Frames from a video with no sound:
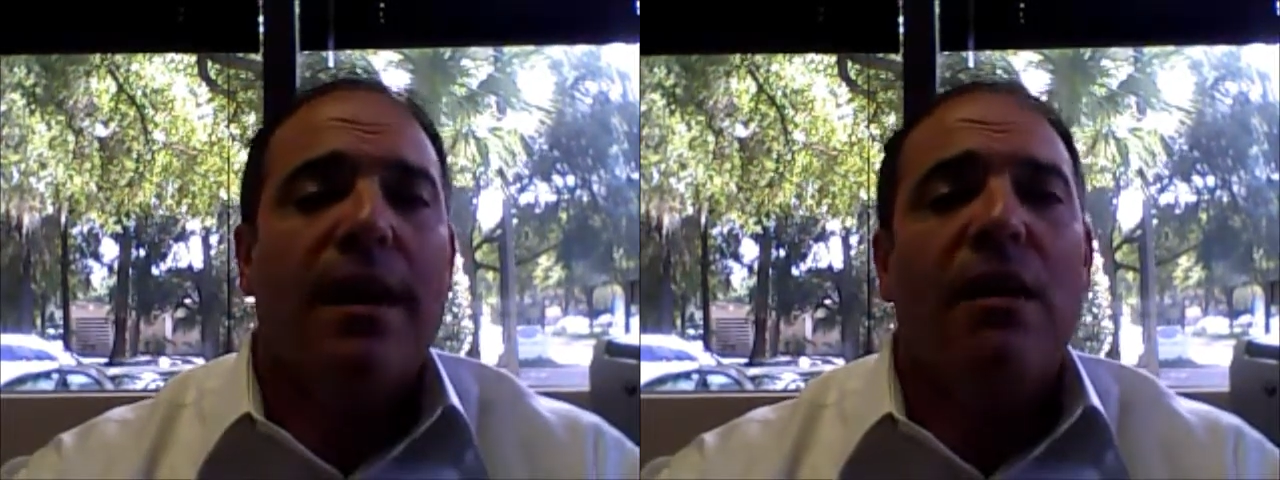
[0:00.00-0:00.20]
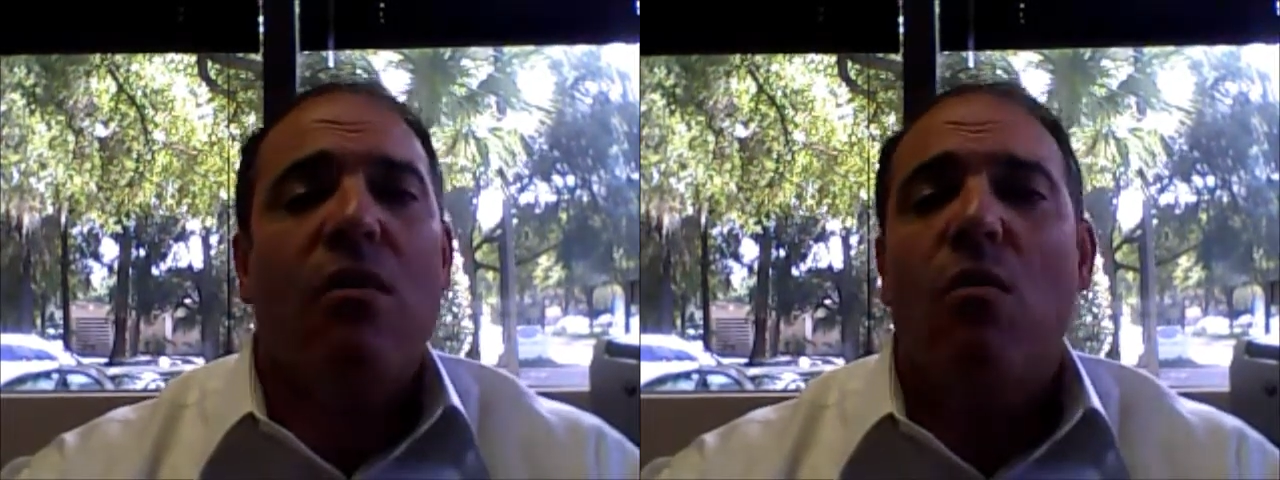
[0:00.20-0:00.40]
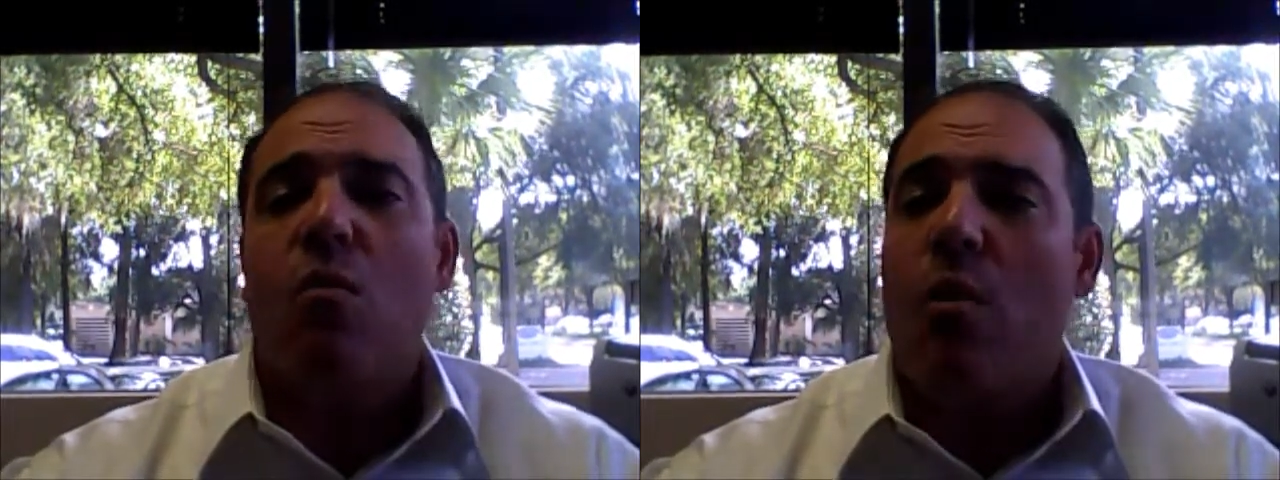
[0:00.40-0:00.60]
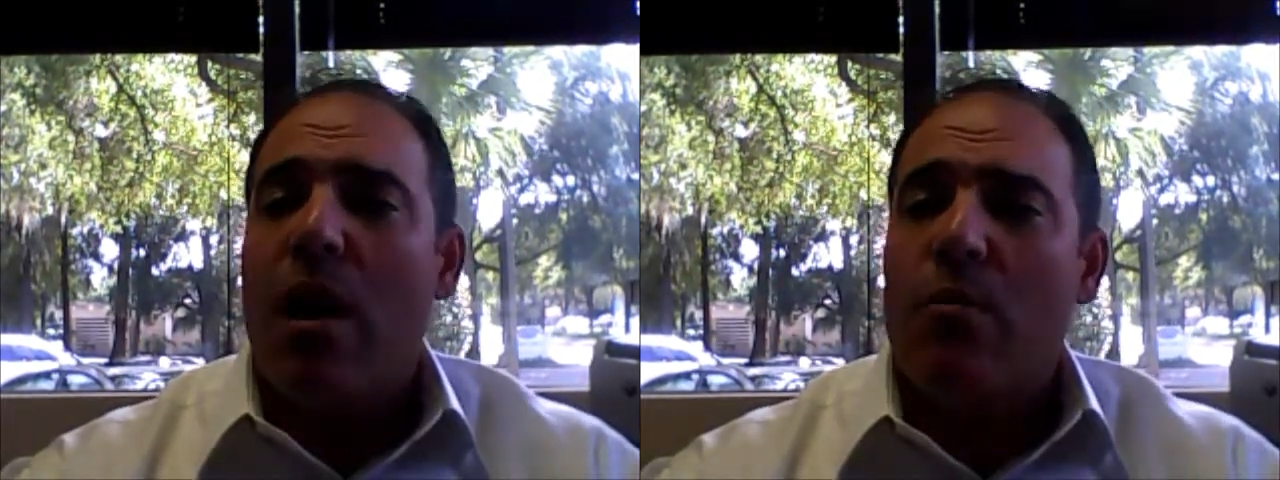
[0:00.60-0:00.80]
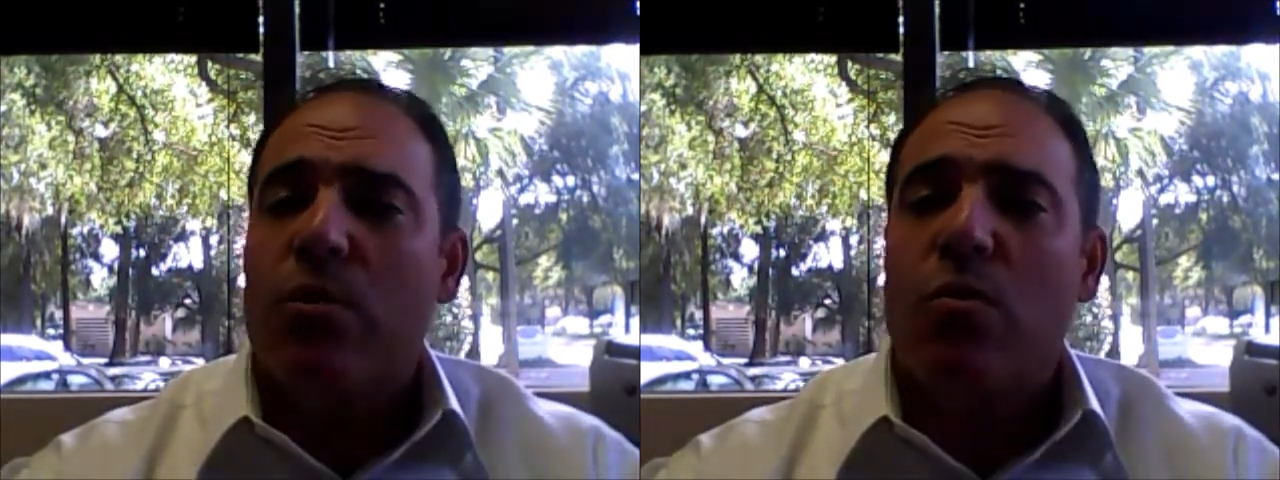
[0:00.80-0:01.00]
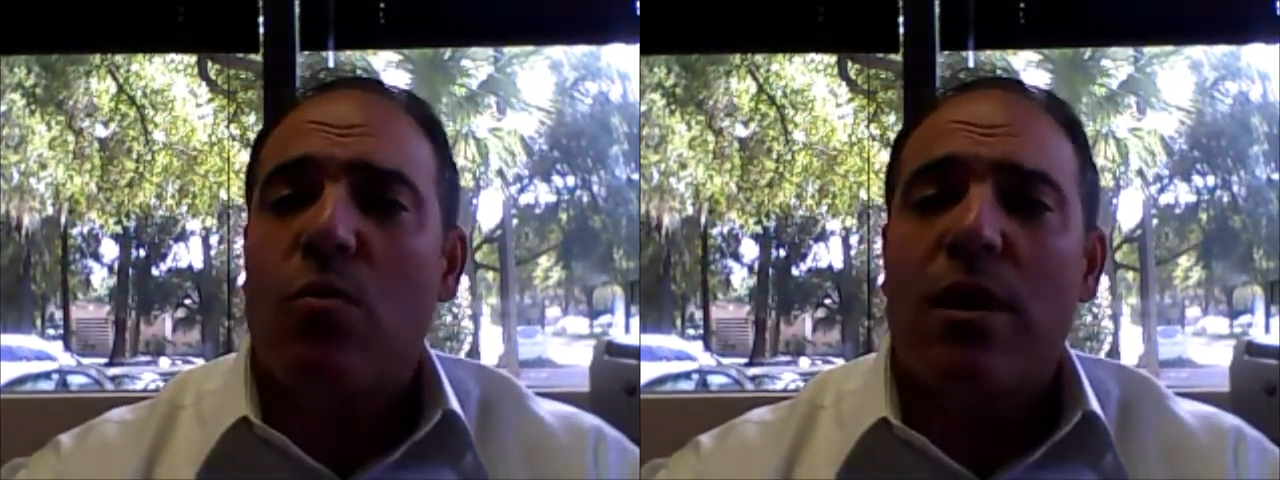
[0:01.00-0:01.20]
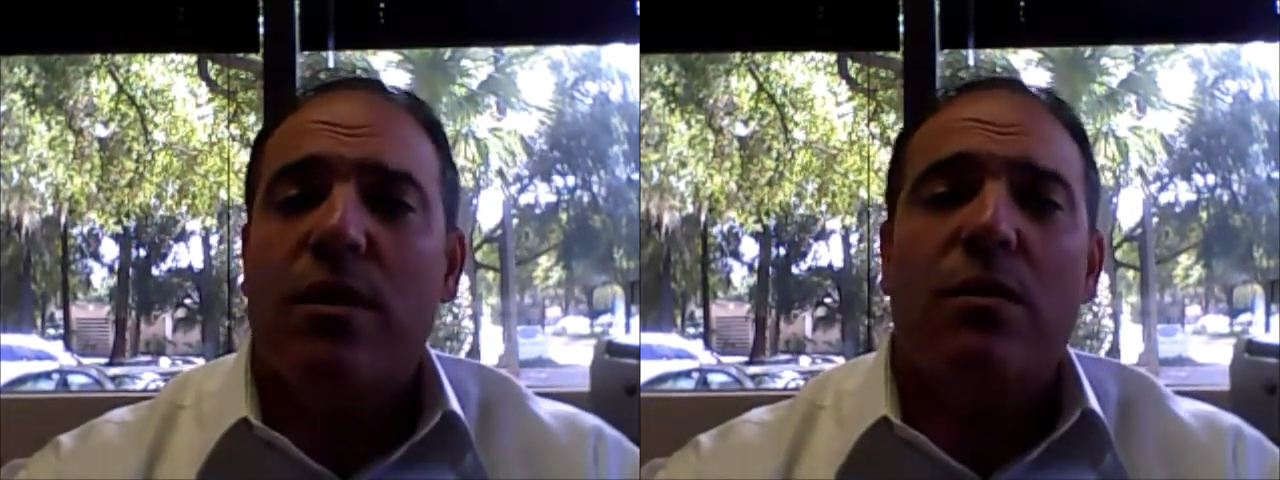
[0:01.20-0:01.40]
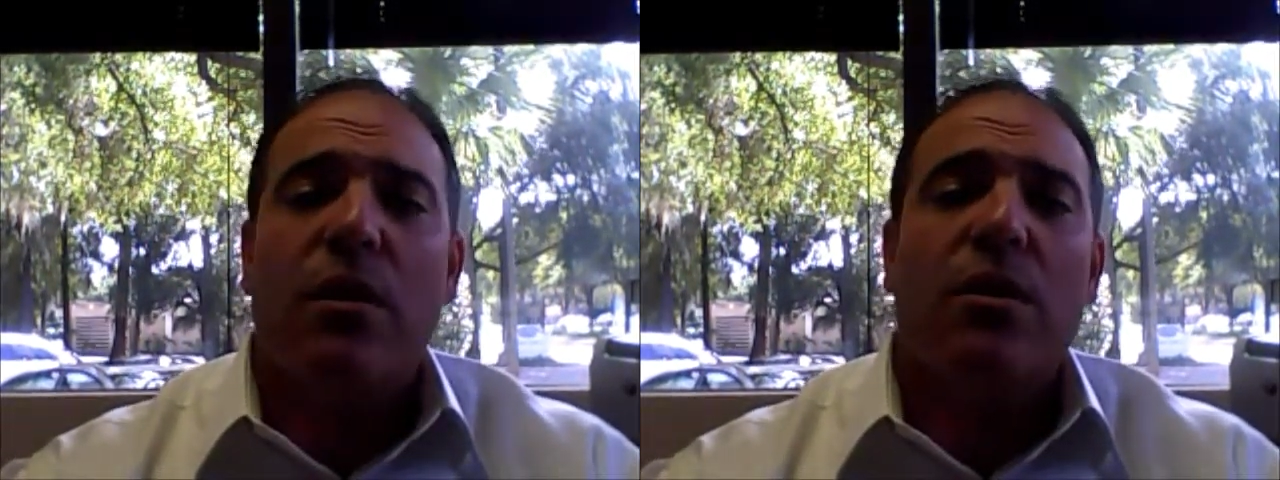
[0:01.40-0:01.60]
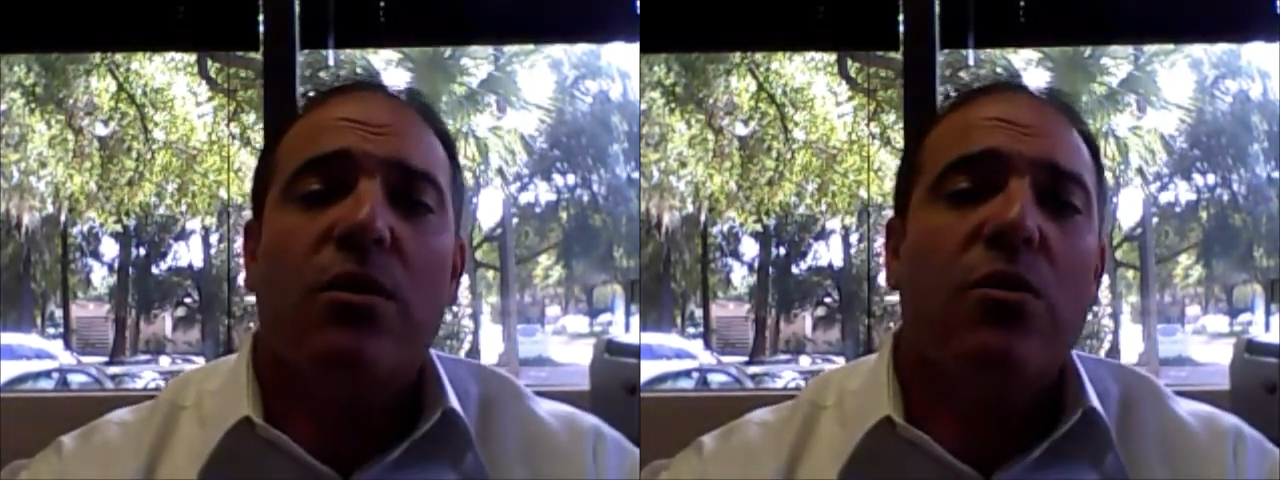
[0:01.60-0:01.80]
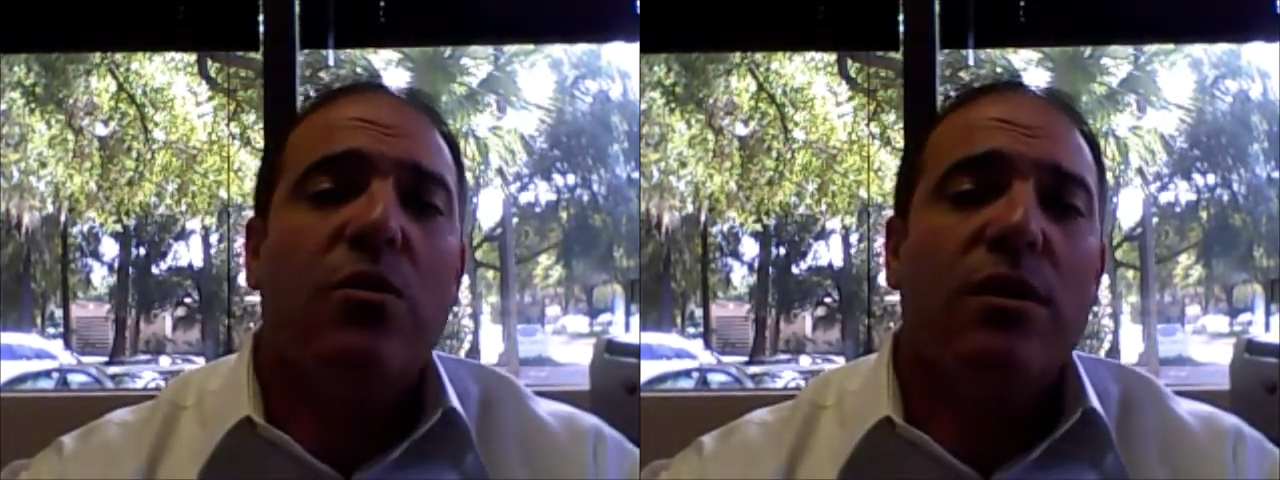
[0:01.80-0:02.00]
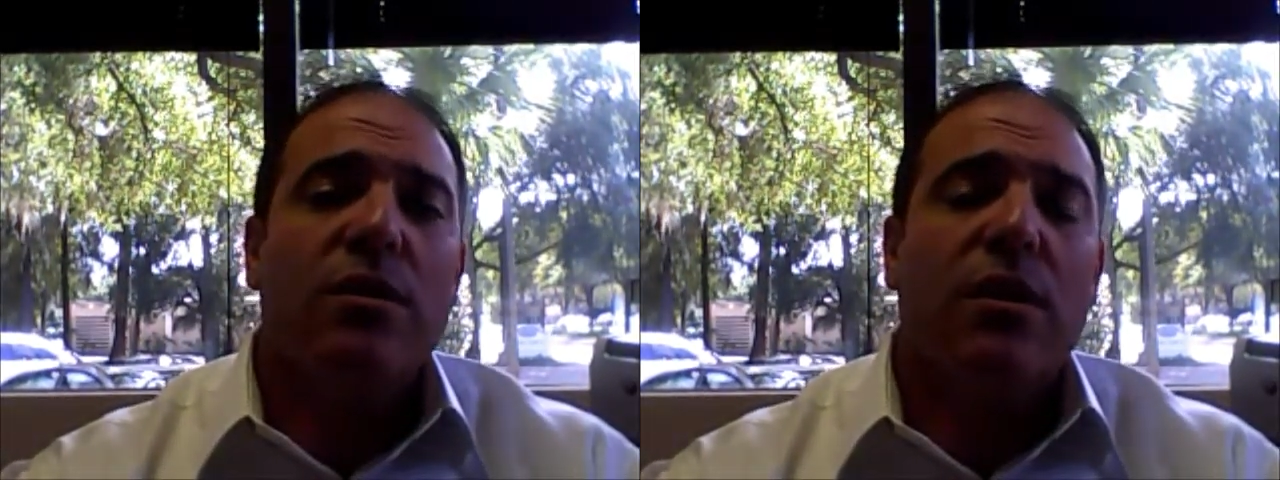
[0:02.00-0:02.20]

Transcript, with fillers: Now, why would you want to undo this